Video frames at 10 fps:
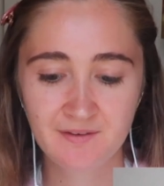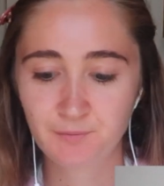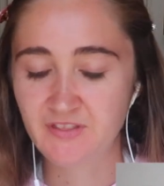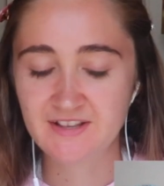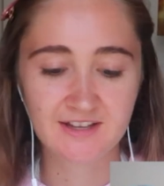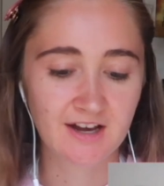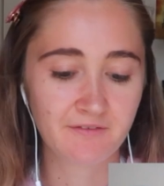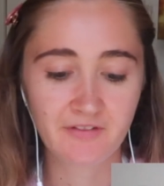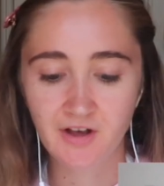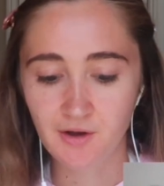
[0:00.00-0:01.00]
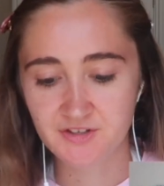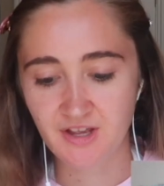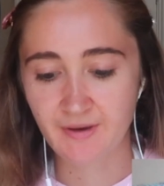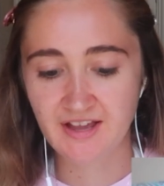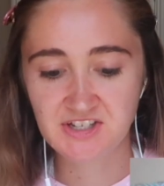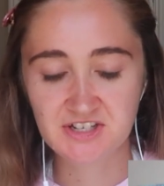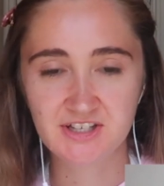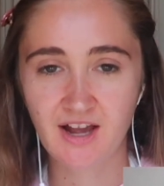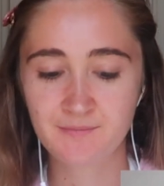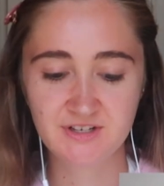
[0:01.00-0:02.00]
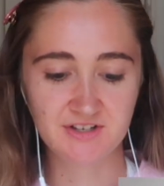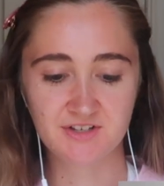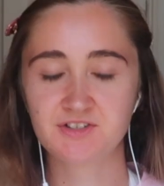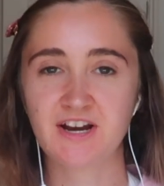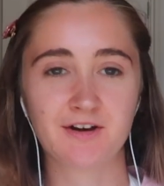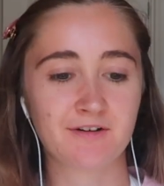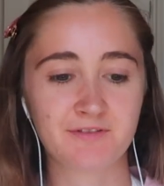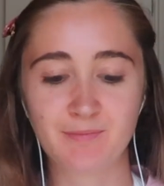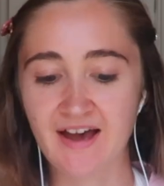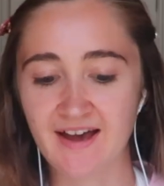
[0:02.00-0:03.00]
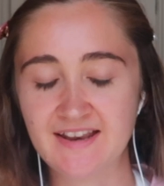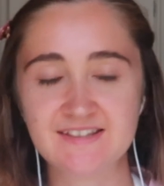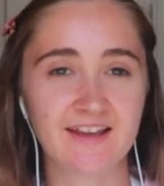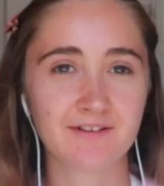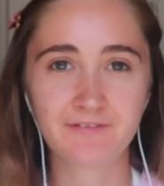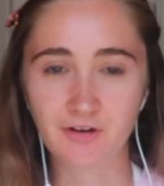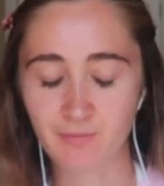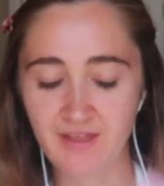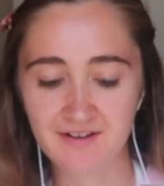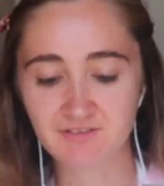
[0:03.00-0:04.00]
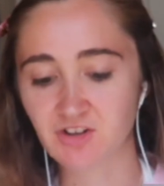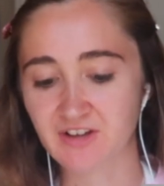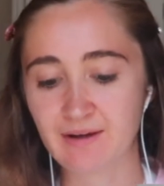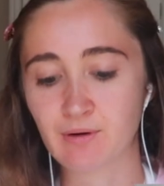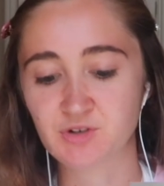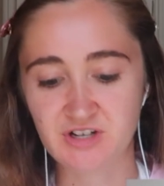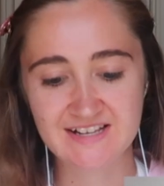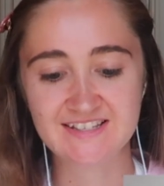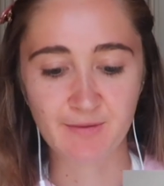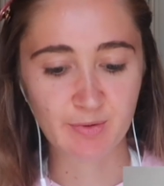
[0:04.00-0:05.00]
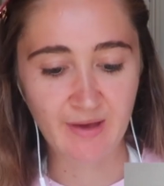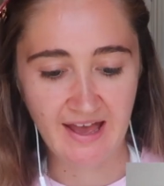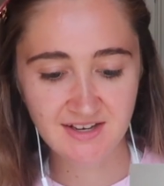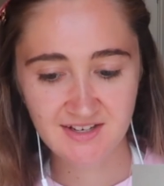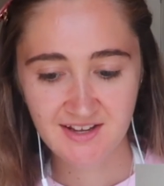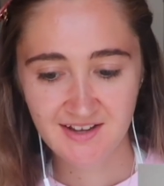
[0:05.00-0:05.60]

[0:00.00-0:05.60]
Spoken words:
with this girl for the whole summer and she just comes in straight off the bat and is like filming, vlogging while we're trying to set up a bed.